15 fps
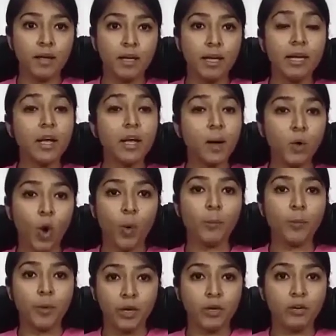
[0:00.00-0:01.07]
income
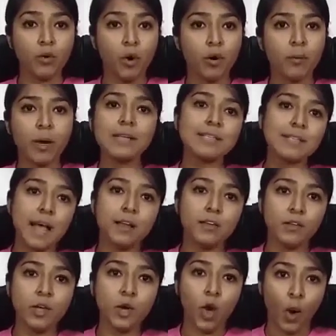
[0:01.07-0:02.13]
component or my
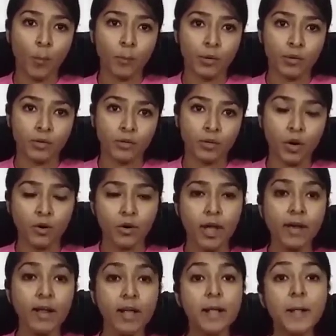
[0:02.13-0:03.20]
salary component.
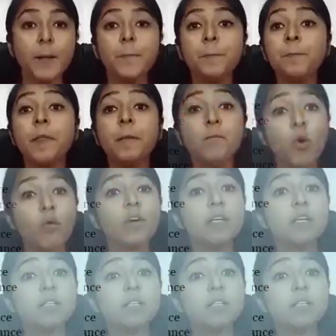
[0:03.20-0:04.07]
Alright. Moving